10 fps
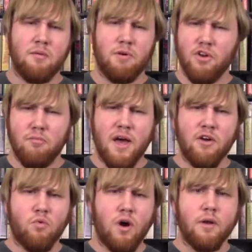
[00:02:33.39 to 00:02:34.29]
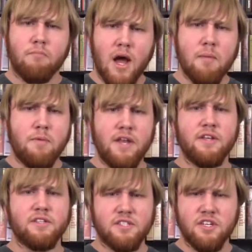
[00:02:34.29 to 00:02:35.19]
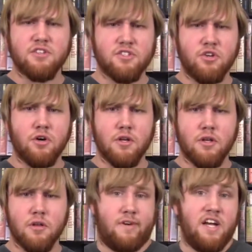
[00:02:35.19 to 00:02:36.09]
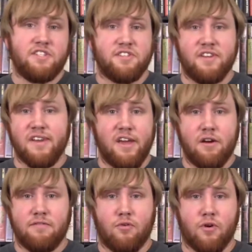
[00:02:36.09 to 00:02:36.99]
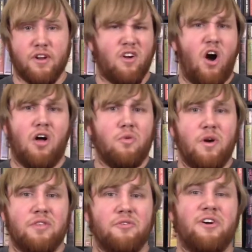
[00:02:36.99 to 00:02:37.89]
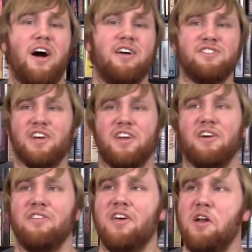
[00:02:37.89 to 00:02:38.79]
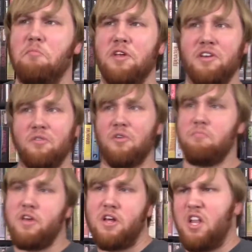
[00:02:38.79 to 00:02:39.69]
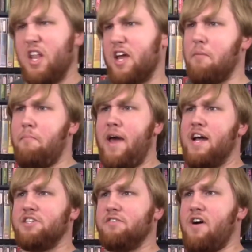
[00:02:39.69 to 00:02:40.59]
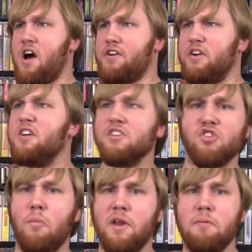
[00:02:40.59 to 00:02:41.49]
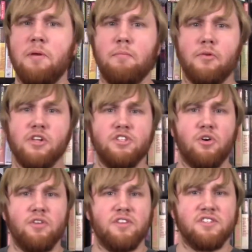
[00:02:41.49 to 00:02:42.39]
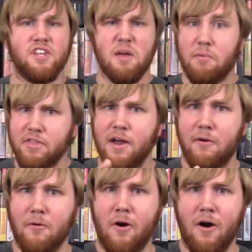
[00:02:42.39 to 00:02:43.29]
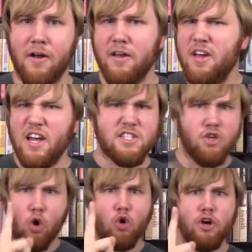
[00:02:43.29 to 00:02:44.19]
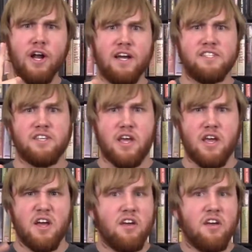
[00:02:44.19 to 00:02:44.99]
But no matter what, my opinion still stood. I just didn't care for it. All the way through college I carried that opinion with me like a badge of honor. So many people enjoyed this game, but they're wrong. It's no good, I say.